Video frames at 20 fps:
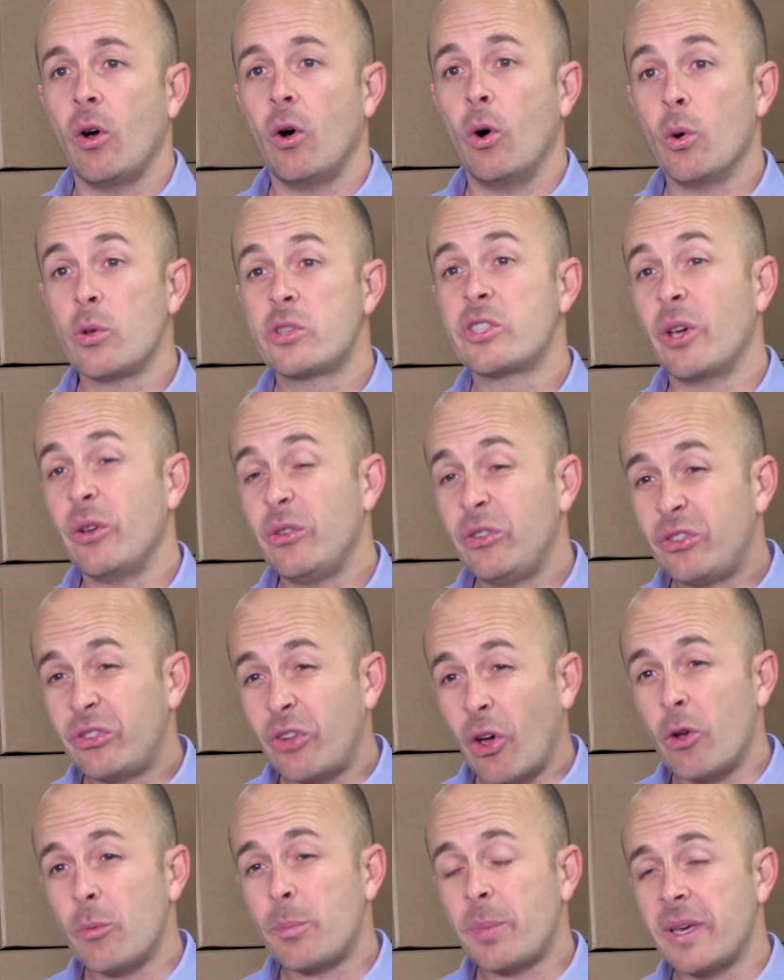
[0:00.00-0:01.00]
Also,
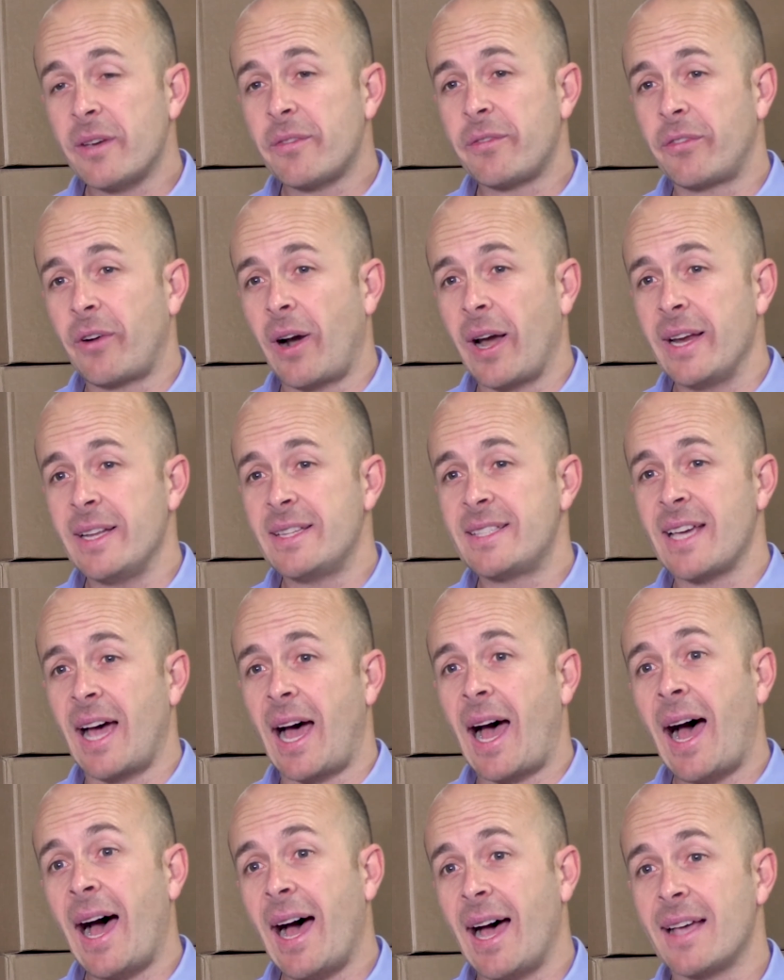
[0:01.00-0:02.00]
don't be afraid to
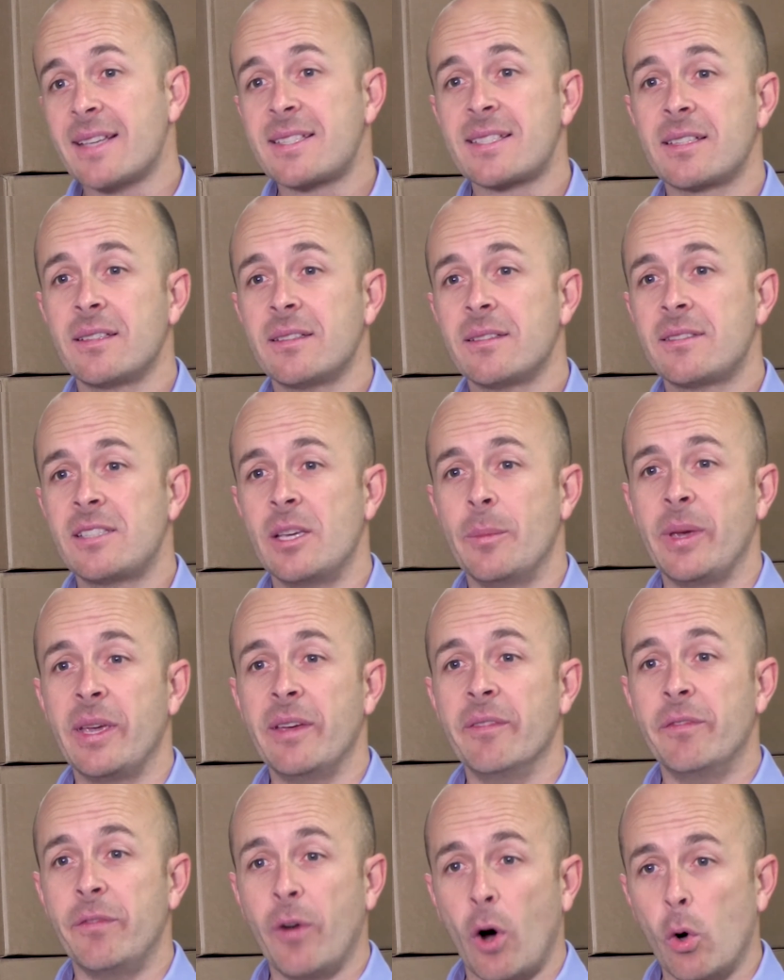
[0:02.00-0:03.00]
ask to be
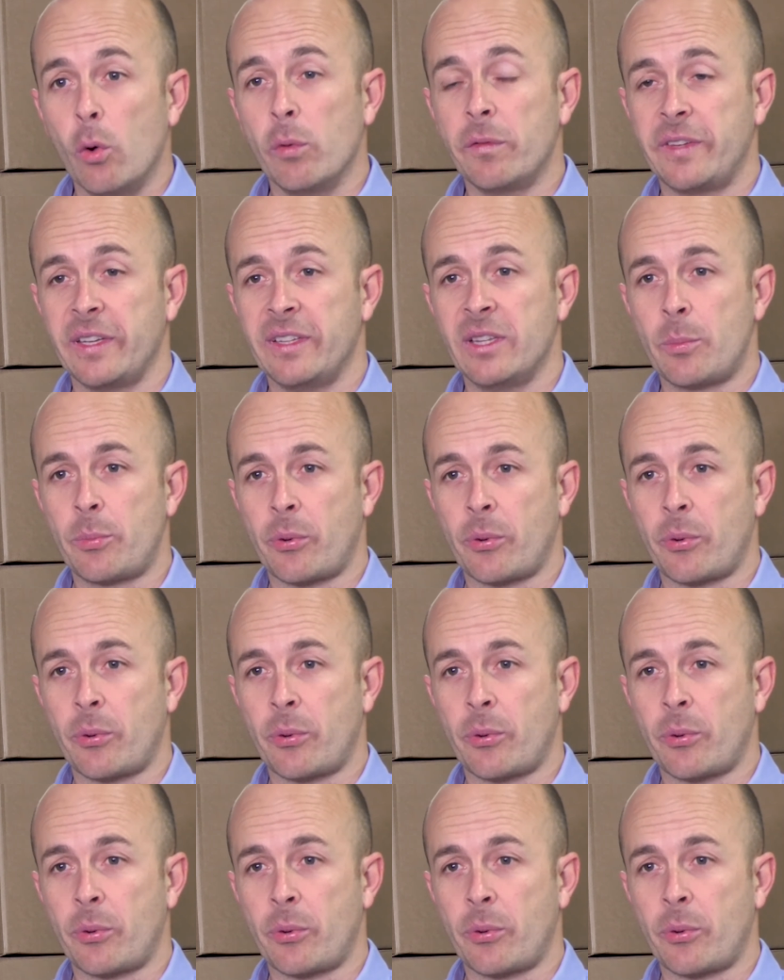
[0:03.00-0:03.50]
involved in the